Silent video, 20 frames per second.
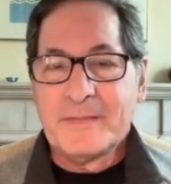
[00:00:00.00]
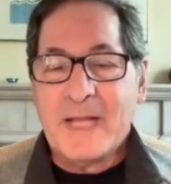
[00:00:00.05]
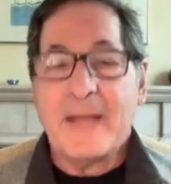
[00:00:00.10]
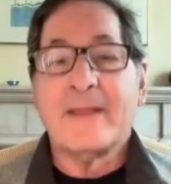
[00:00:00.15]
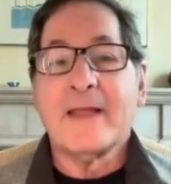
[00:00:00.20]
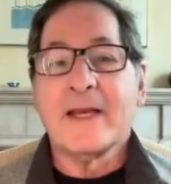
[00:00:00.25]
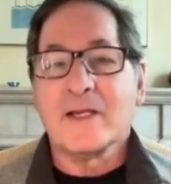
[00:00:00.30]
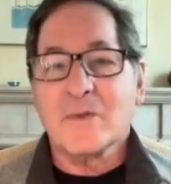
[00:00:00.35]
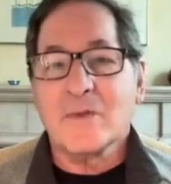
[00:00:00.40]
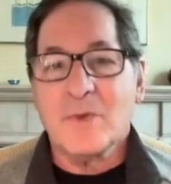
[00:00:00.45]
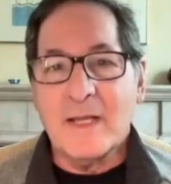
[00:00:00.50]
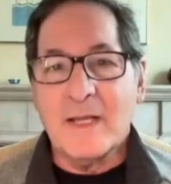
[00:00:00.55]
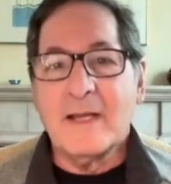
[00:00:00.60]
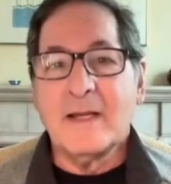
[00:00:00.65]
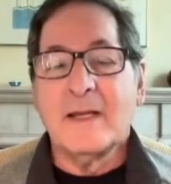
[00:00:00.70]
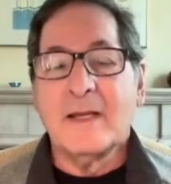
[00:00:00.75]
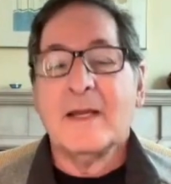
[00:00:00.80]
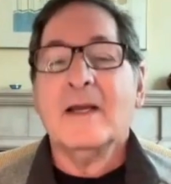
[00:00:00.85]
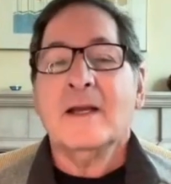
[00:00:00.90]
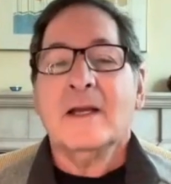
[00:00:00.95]
And that's why
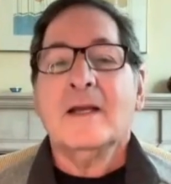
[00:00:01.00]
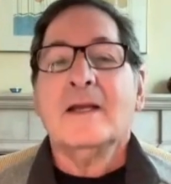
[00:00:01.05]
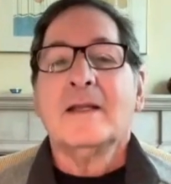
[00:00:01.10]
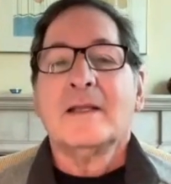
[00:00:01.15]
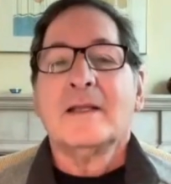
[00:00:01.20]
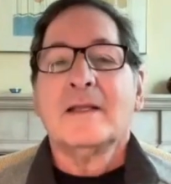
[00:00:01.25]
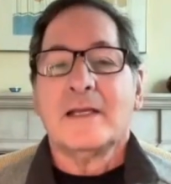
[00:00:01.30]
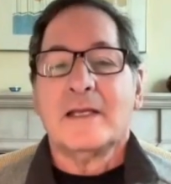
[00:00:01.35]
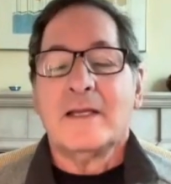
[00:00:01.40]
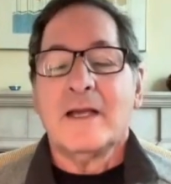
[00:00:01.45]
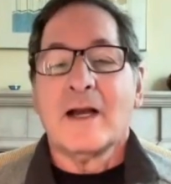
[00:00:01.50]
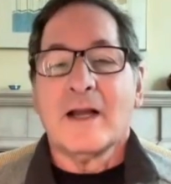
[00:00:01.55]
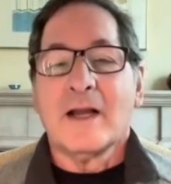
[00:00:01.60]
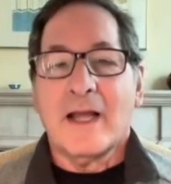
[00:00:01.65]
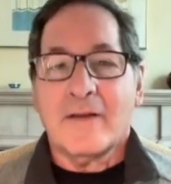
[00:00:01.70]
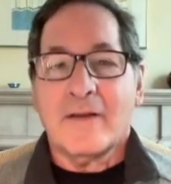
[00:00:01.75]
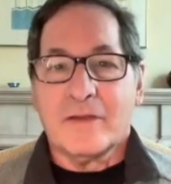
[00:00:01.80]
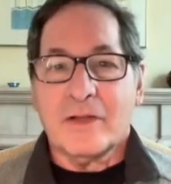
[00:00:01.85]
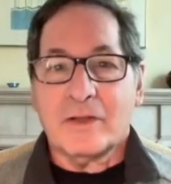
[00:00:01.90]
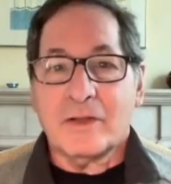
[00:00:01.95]
the young
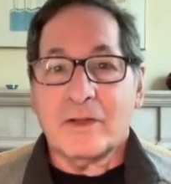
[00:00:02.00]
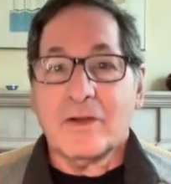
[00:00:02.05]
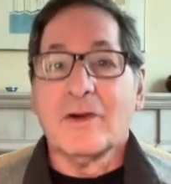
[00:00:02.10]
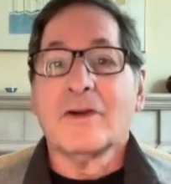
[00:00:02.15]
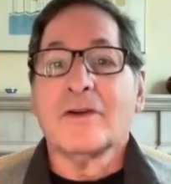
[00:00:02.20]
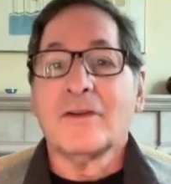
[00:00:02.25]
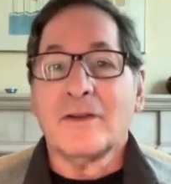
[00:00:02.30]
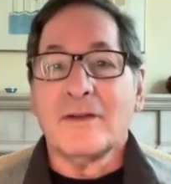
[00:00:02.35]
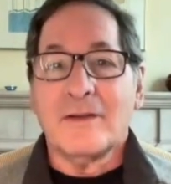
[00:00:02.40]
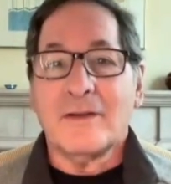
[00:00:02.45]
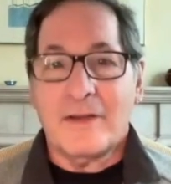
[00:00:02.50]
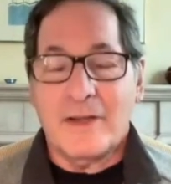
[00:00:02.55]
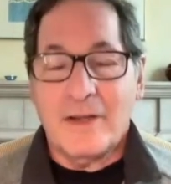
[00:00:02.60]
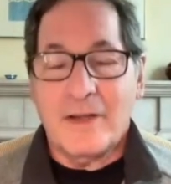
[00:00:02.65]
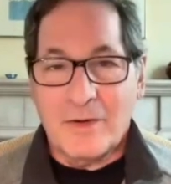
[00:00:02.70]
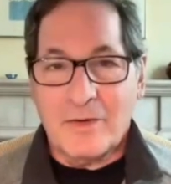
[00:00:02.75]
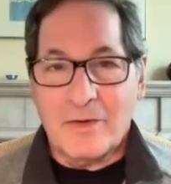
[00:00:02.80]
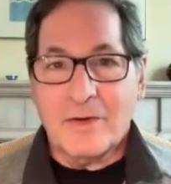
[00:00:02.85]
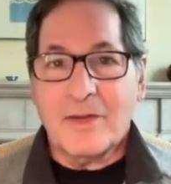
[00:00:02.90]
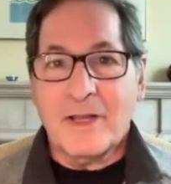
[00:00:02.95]
have to learn the
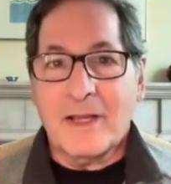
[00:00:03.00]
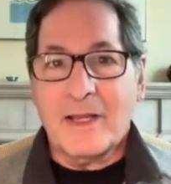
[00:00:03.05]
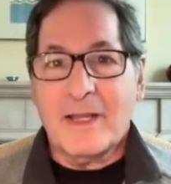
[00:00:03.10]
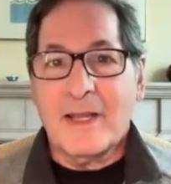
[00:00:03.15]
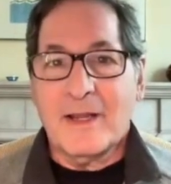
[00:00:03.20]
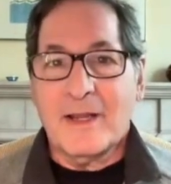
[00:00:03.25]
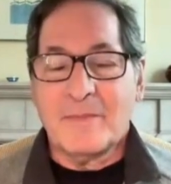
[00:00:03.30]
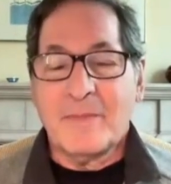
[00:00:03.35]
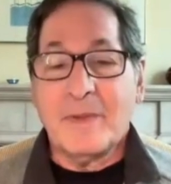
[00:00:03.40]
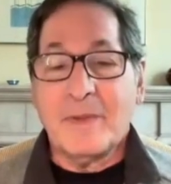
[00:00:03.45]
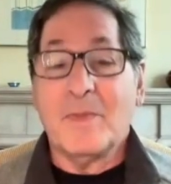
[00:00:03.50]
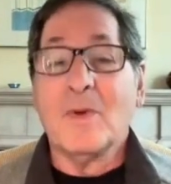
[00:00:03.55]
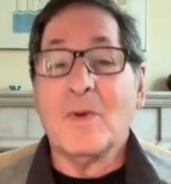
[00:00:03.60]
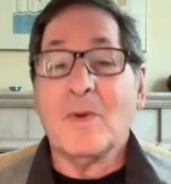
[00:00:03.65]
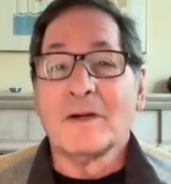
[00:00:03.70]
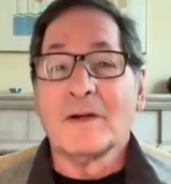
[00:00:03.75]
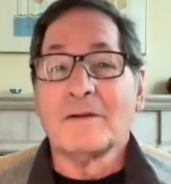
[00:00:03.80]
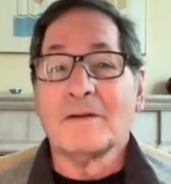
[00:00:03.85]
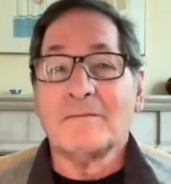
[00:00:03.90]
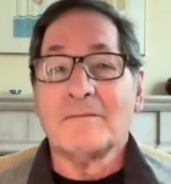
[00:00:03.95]
odor. They can't be
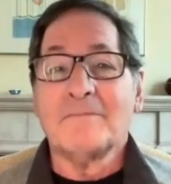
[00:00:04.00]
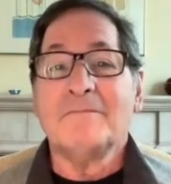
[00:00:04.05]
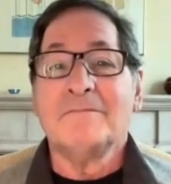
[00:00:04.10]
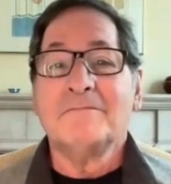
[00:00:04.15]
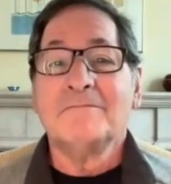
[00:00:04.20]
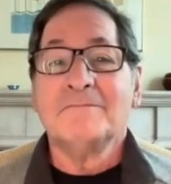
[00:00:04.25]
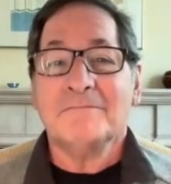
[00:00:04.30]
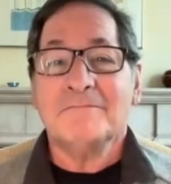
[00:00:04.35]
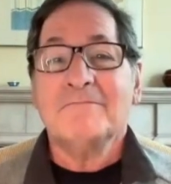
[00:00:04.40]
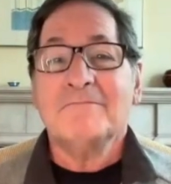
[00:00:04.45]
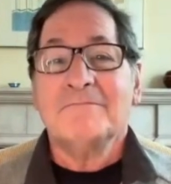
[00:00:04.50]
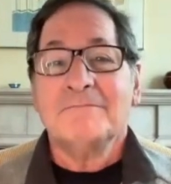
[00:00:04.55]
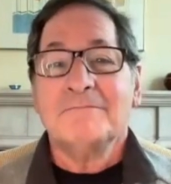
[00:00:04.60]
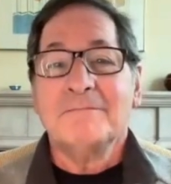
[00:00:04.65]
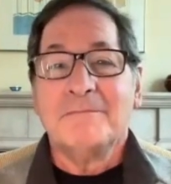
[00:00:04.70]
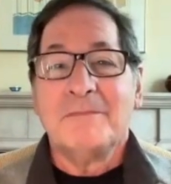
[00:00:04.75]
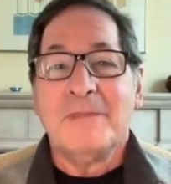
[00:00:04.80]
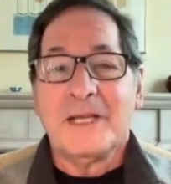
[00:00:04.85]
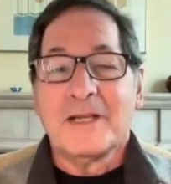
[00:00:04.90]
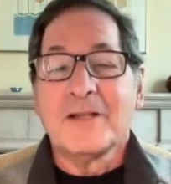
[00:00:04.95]
born
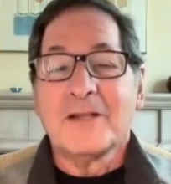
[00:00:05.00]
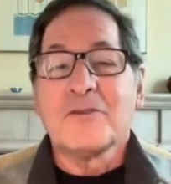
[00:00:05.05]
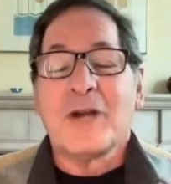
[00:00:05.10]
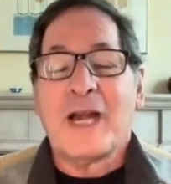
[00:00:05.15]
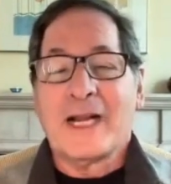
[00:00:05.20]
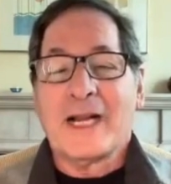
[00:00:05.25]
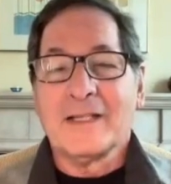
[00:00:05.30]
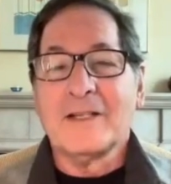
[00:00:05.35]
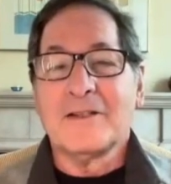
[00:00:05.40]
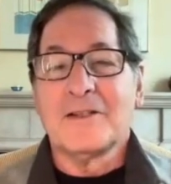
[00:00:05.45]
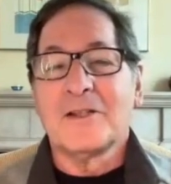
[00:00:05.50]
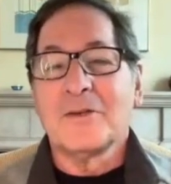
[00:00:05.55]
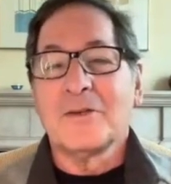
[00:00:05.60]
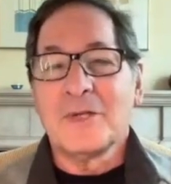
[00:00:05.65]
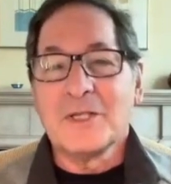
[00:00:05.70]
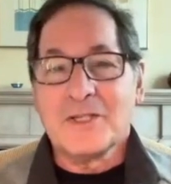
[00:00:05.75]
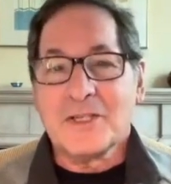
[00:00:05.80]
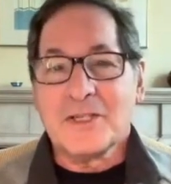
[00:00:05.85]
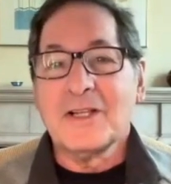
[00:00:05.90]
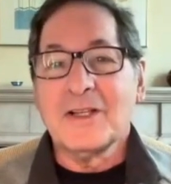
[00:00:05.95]
being attracted to
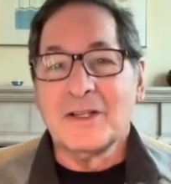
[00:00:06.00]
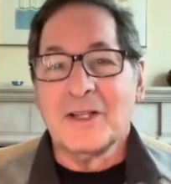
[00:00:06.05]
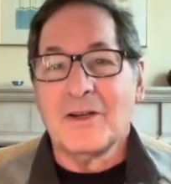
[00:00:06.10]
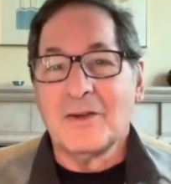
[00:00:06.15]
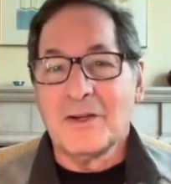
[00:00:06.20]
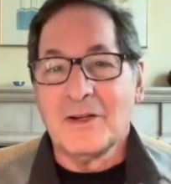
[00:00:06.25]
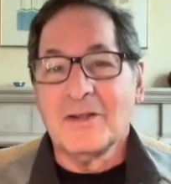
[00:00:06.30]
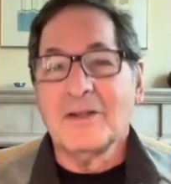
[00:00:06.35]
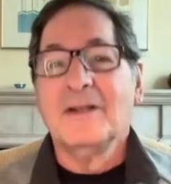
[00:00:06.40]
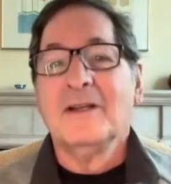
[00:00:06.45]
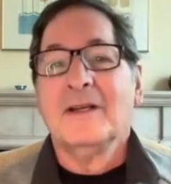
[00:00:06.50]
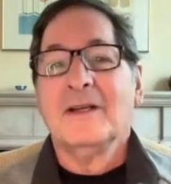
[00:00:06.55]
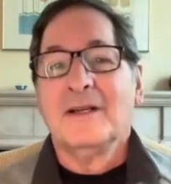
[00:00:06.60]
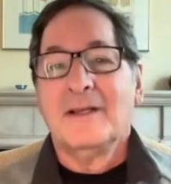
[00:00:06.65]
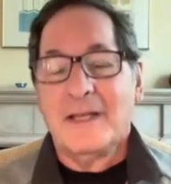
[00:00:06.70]
a single odor.